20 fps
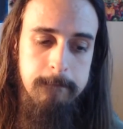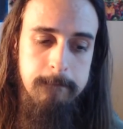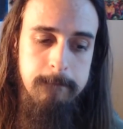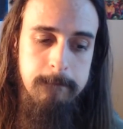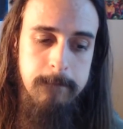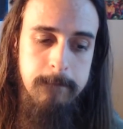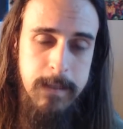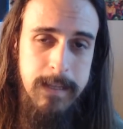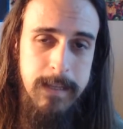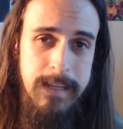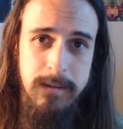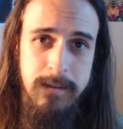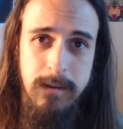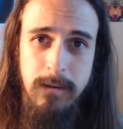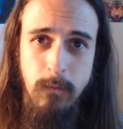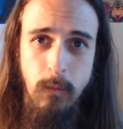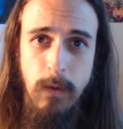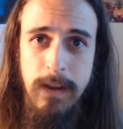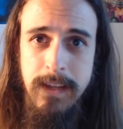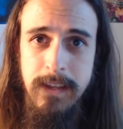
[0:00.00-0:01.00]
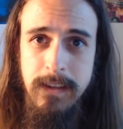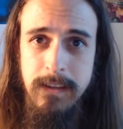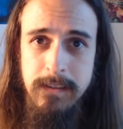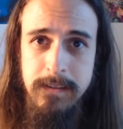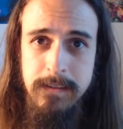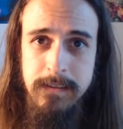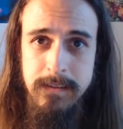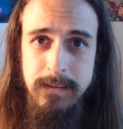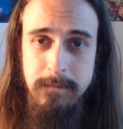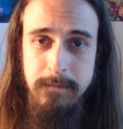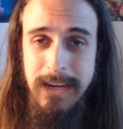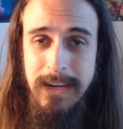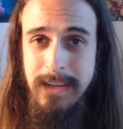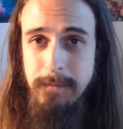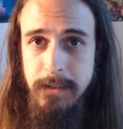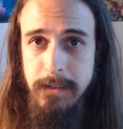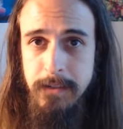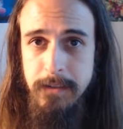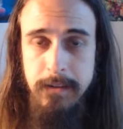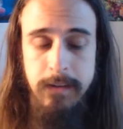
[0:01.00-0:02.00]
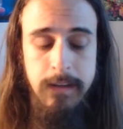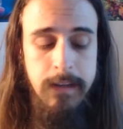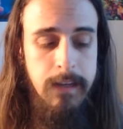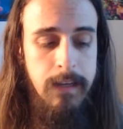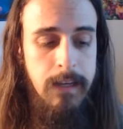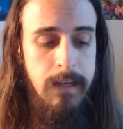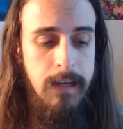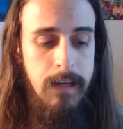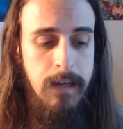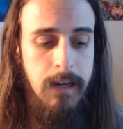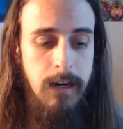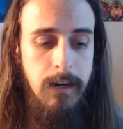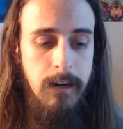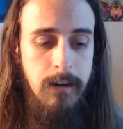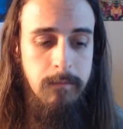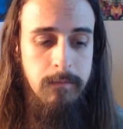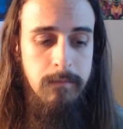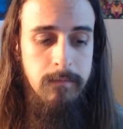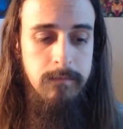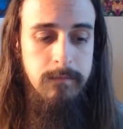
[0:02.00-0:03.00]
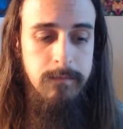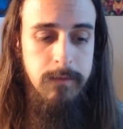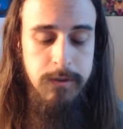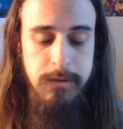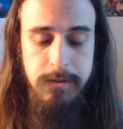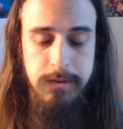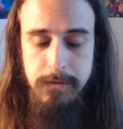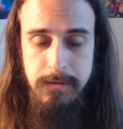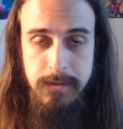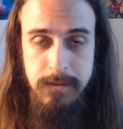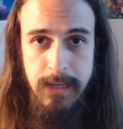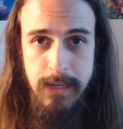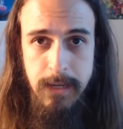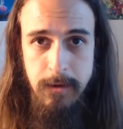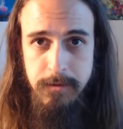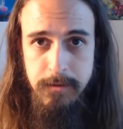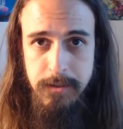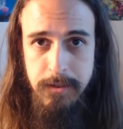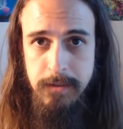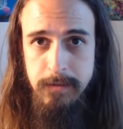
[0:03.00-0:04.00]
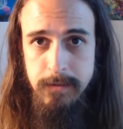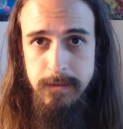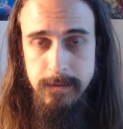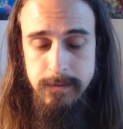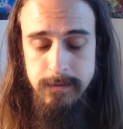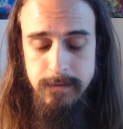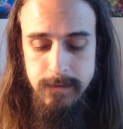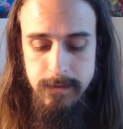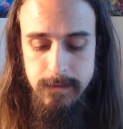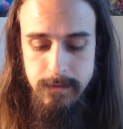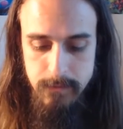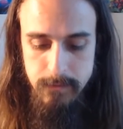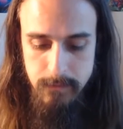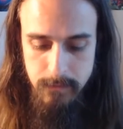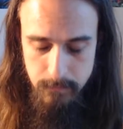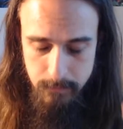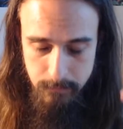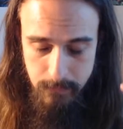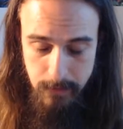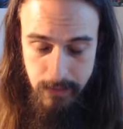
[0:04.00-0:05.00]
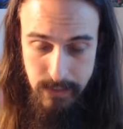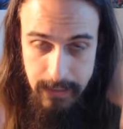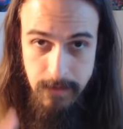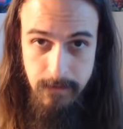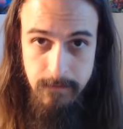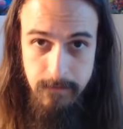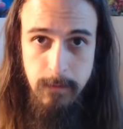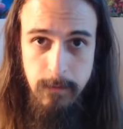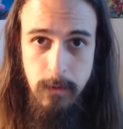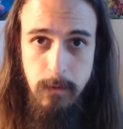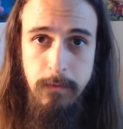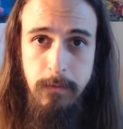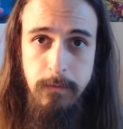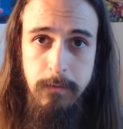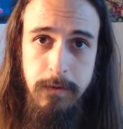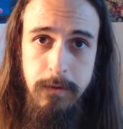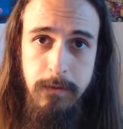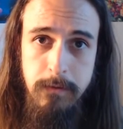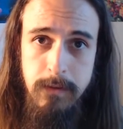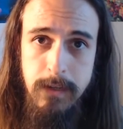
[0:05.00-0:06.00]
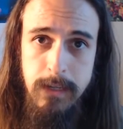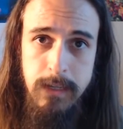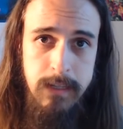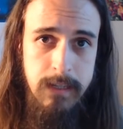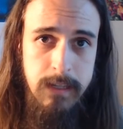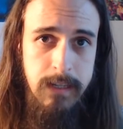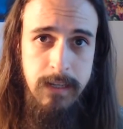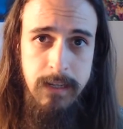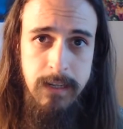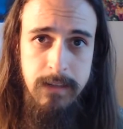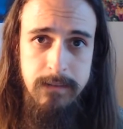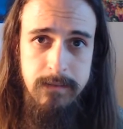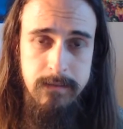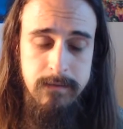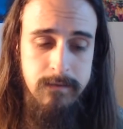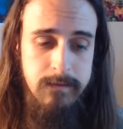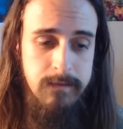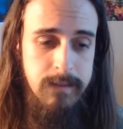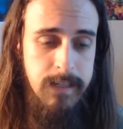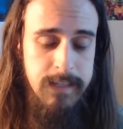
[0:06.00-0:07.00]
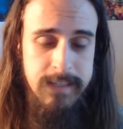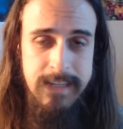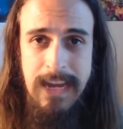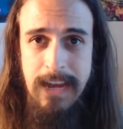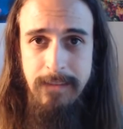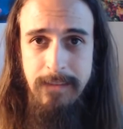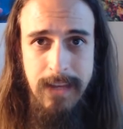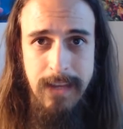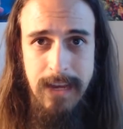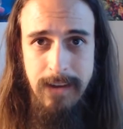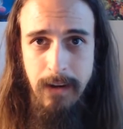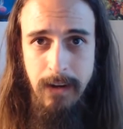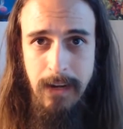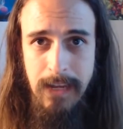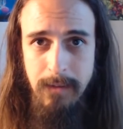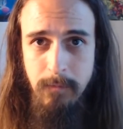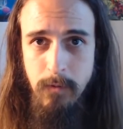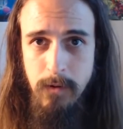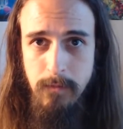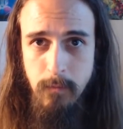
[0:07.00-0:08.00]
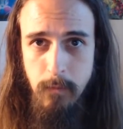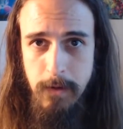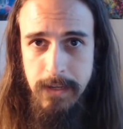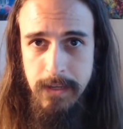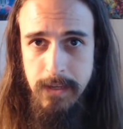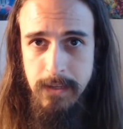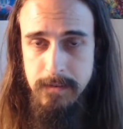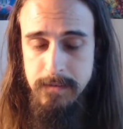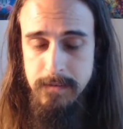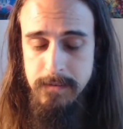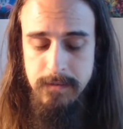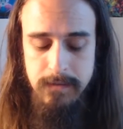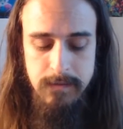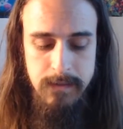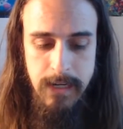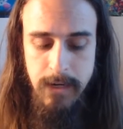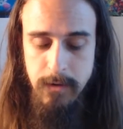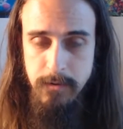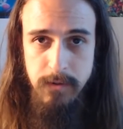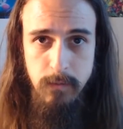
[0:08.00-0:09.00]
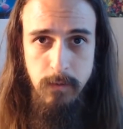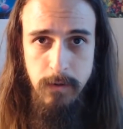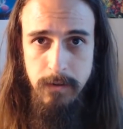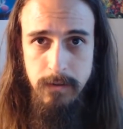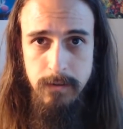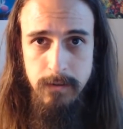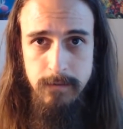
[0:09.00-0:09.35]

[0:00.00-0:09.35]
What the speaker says: So that's all Reiki is, in my opinion. You're just using energy, letting it flow through you, and it doesn't have to have a label of Reiki. It's just energy work.